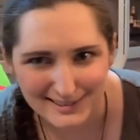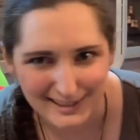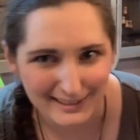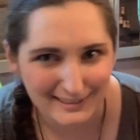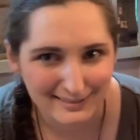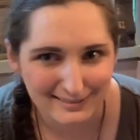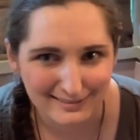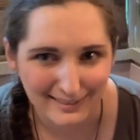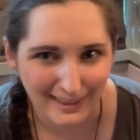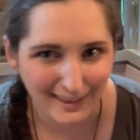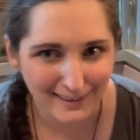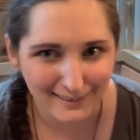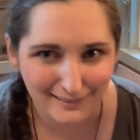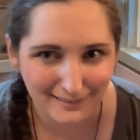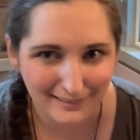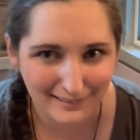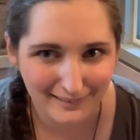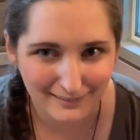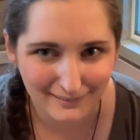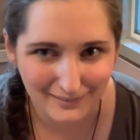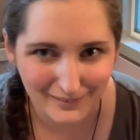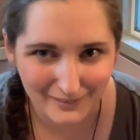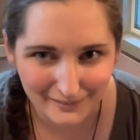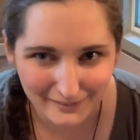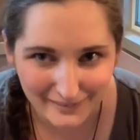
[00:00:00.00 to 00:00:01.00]
Like they don't
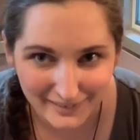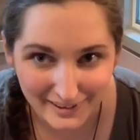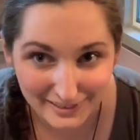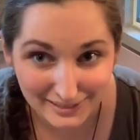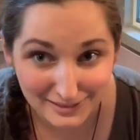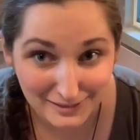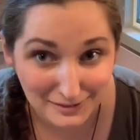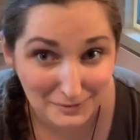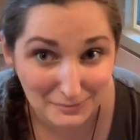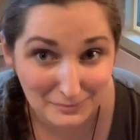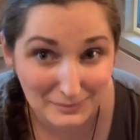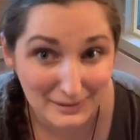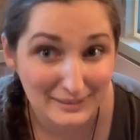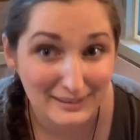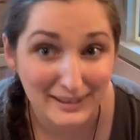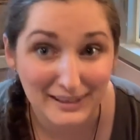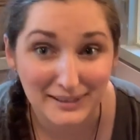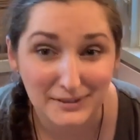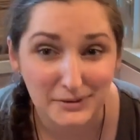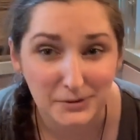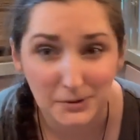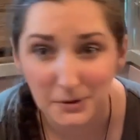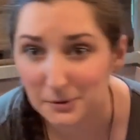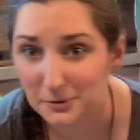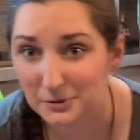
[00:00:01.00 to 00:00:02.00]
even want them and they
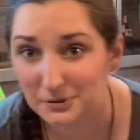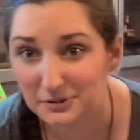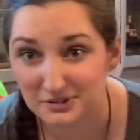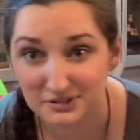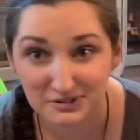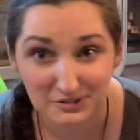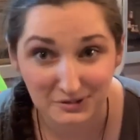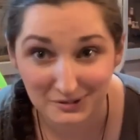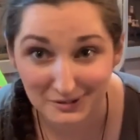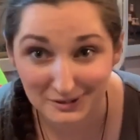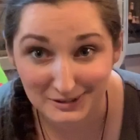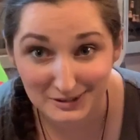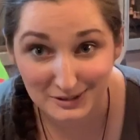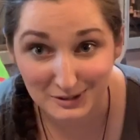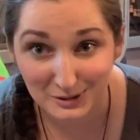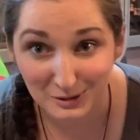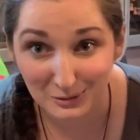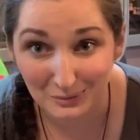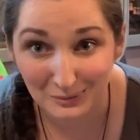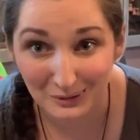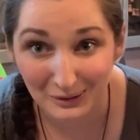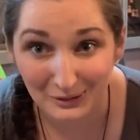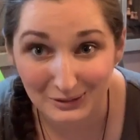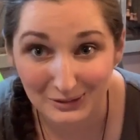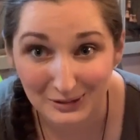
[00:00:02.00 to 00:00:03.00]
know the tourists don't
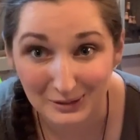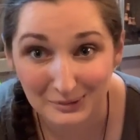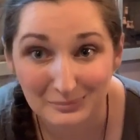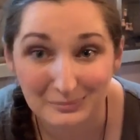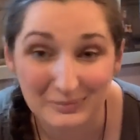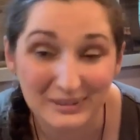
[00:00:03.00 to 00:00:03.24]
want them,